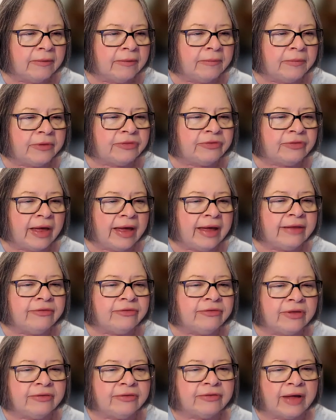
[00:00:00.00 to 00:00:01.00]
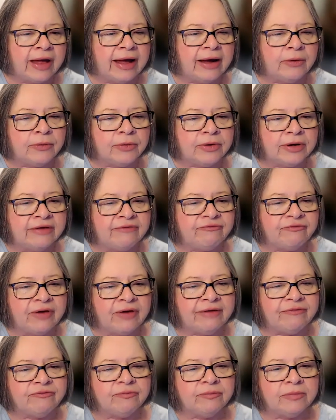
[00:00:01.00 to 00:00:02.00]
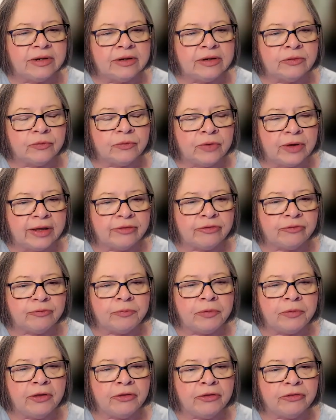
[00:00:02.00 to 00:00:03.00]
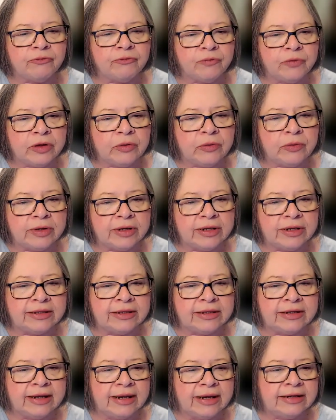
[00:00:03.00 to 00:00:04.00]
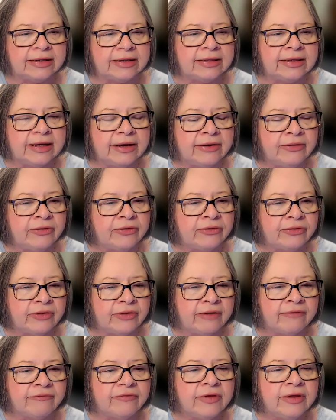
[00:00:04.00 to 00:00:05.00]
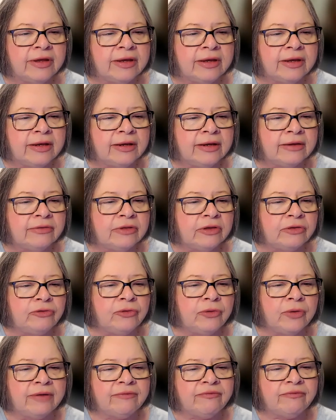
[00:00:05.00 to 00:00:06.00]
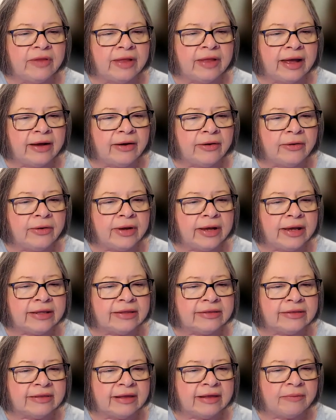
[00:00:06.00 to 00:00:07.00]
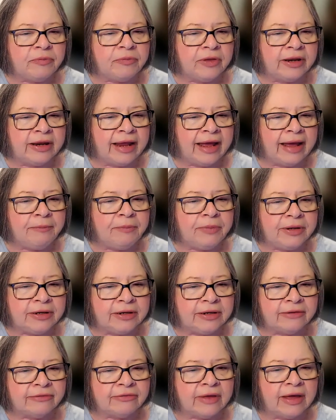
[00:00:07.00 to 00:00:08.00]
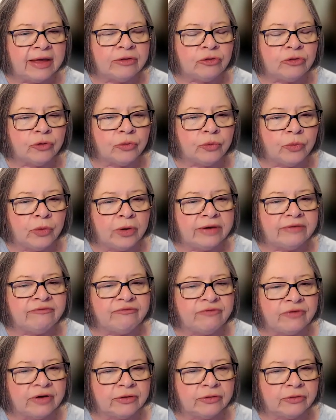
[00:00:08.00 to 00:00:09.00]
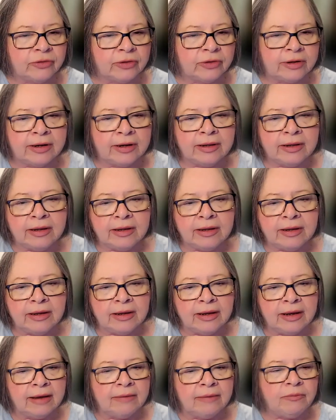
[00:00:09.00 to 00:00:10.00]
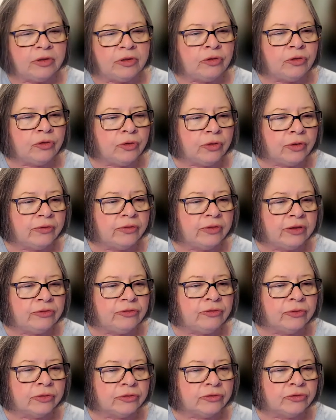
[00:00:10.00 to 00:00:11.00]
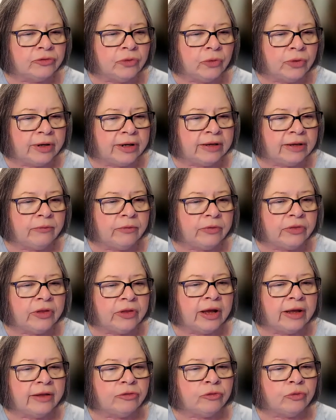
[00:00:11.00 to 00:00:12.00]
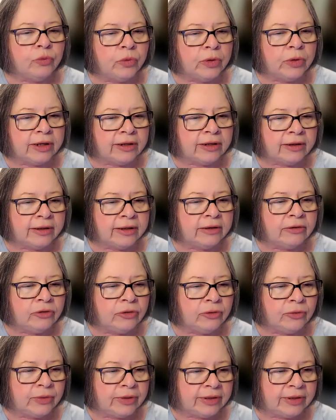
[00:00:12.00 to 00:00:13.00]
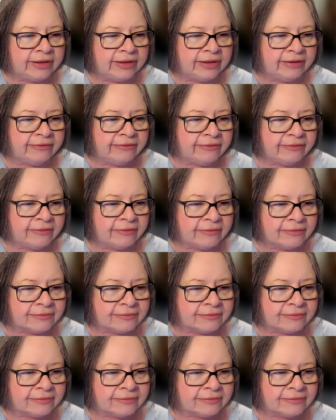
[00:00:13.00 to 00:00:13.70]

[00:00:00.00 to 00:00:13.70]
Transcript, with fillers: Besides these hourly five minute rests, pause frequently today to tell yourself that you have now accepted happiness as your one function, and be sure that you are joining with God's will in doing this.